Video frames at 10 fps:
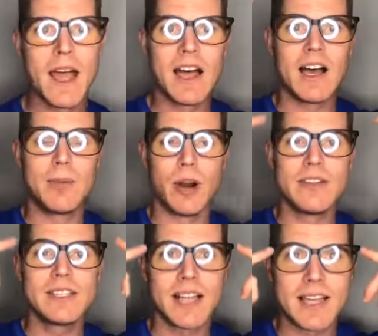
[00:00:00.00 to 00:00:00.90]
I put on
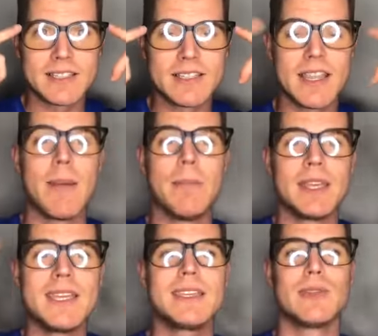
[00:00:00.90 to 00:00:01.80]
these glasses and I
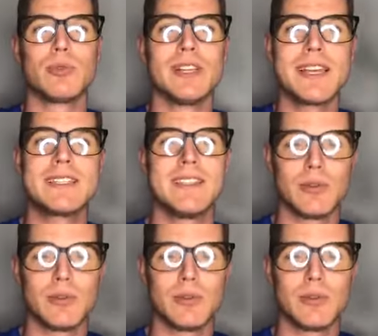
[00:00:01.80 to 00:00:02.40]
begin to releasing,